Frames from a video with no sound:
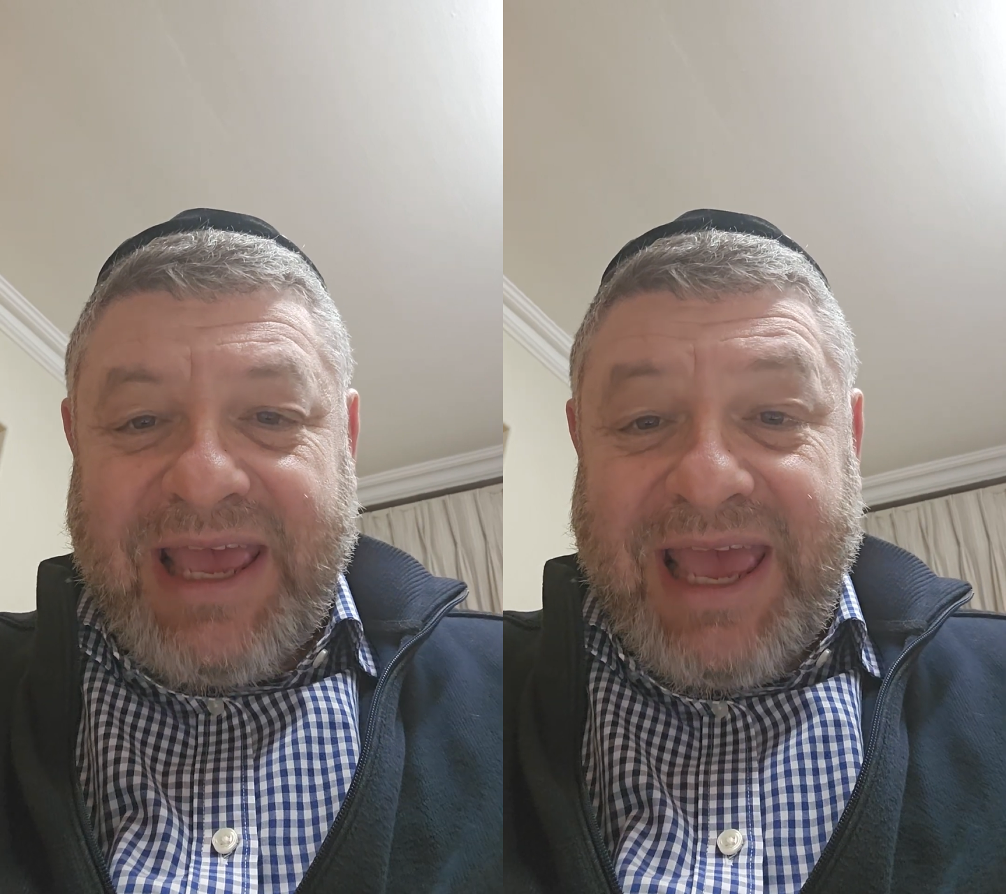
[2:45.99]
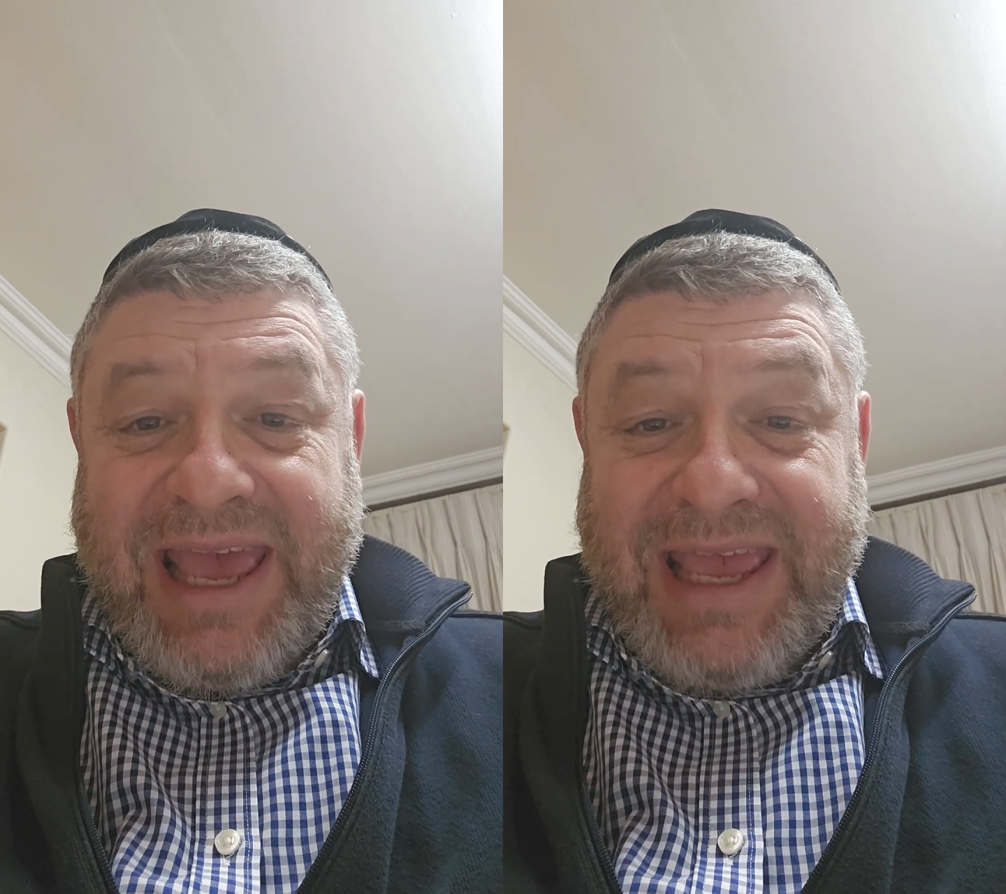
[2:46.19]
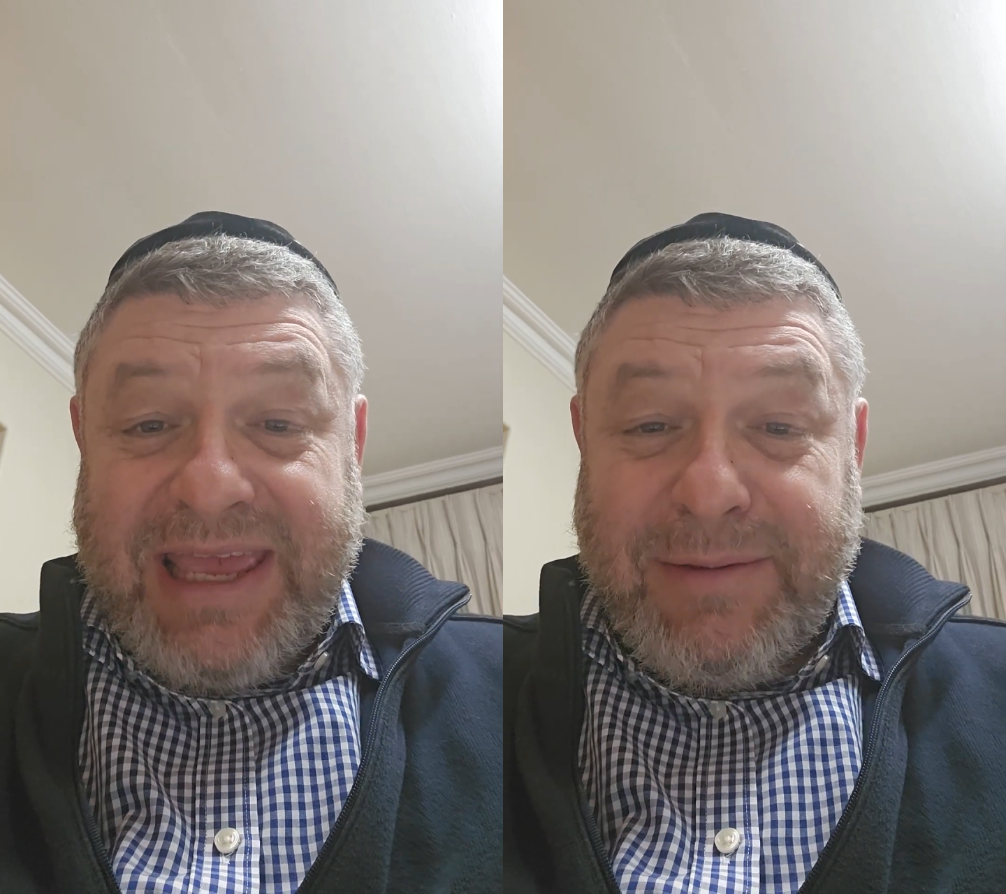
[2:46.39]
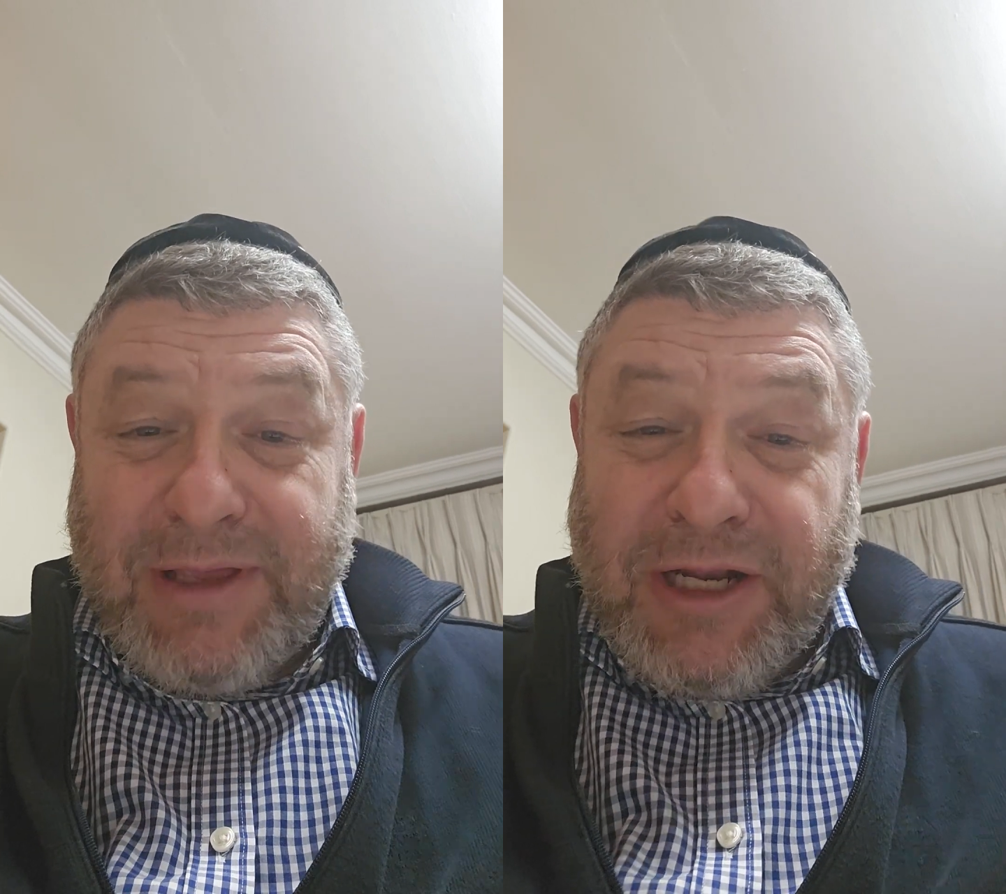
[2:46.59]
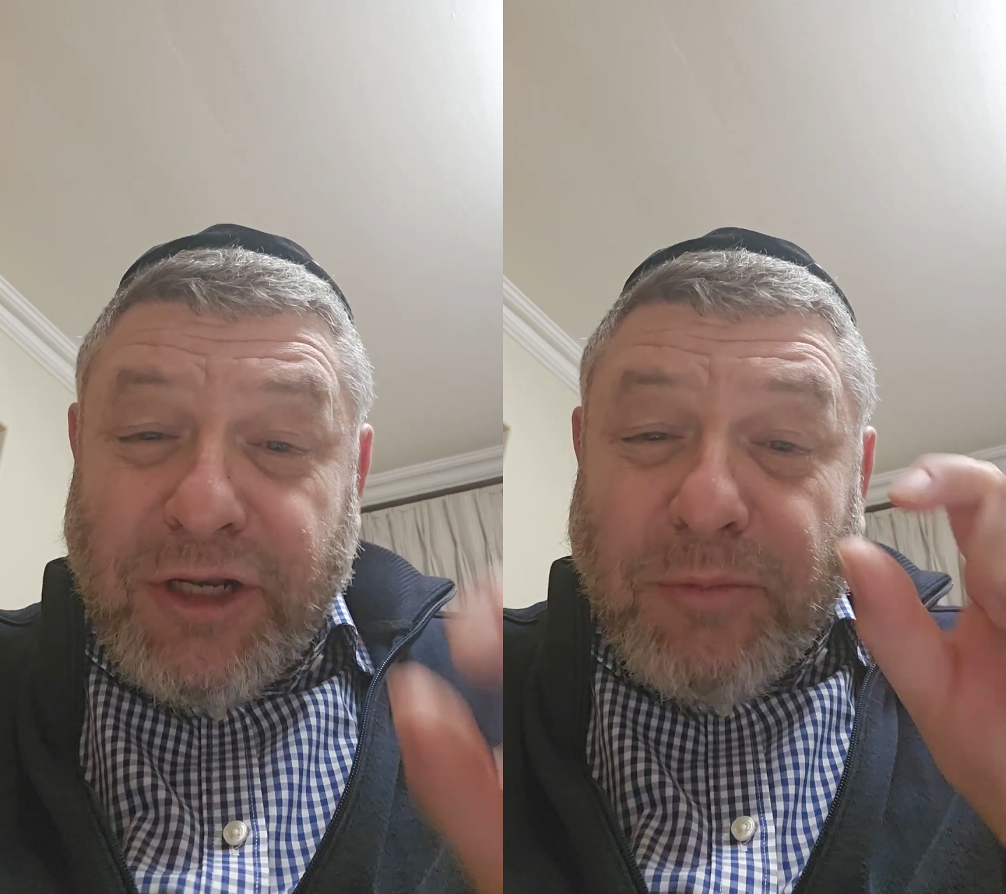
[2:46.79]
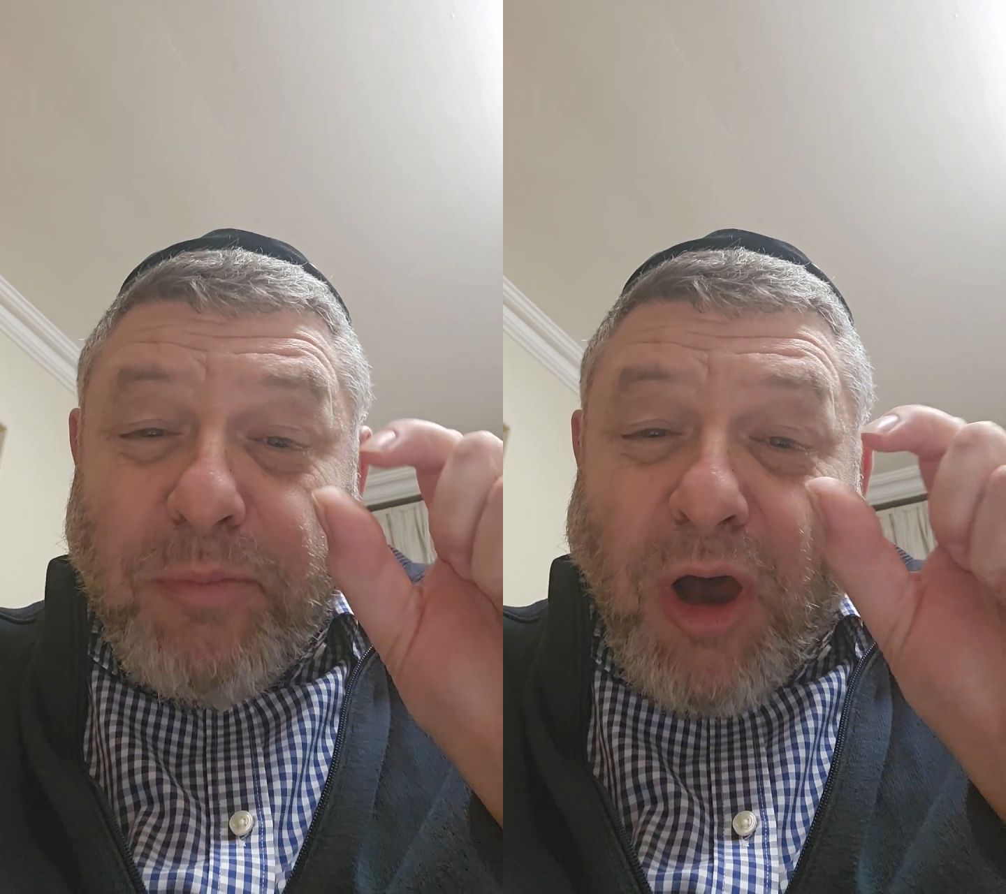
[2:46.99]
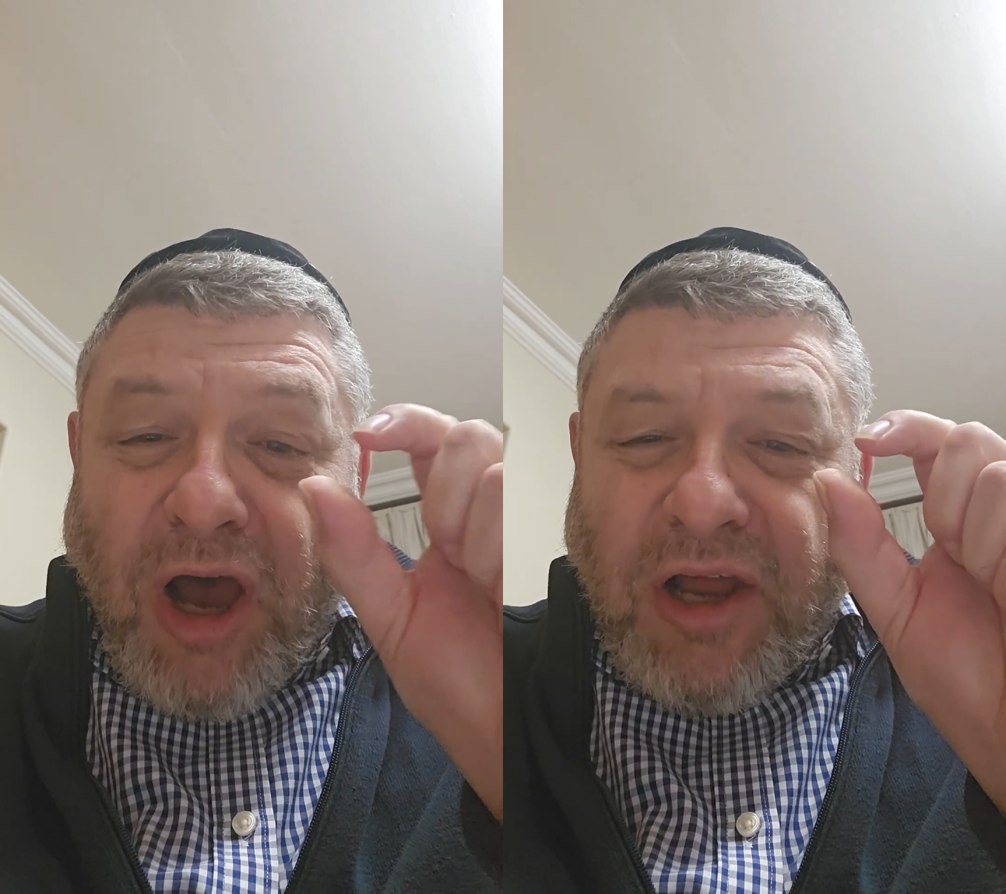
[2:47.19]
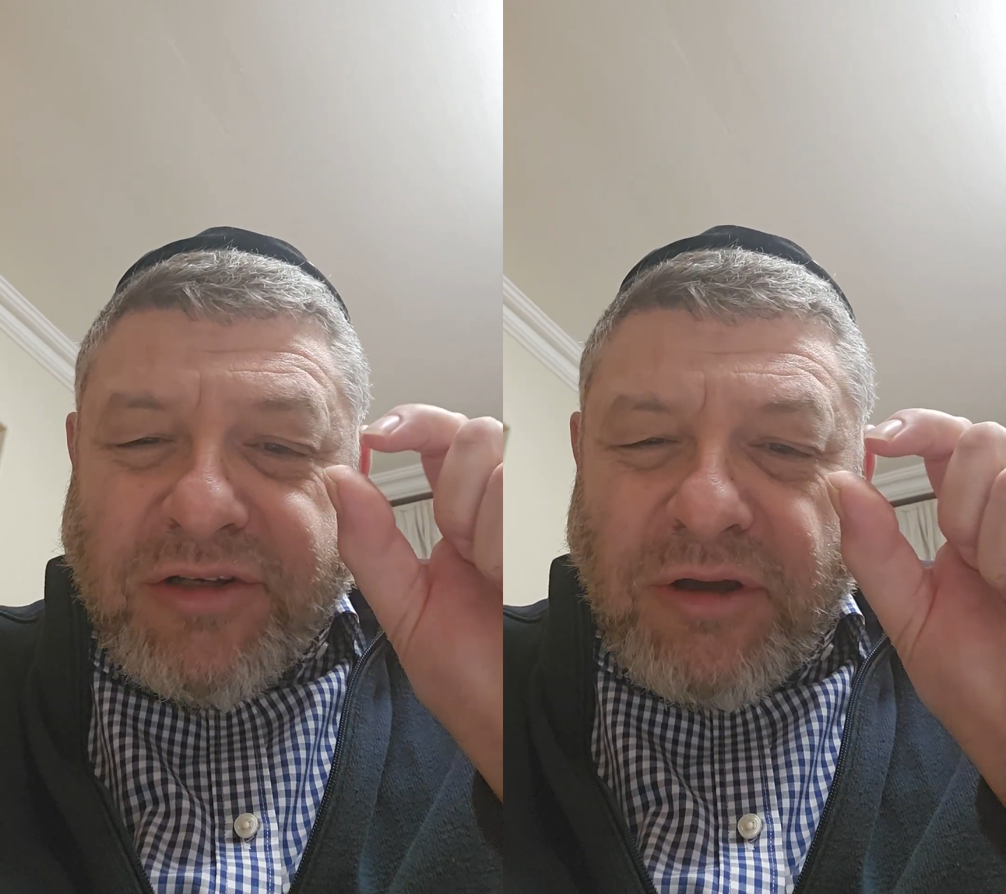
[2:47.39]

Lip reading: a little part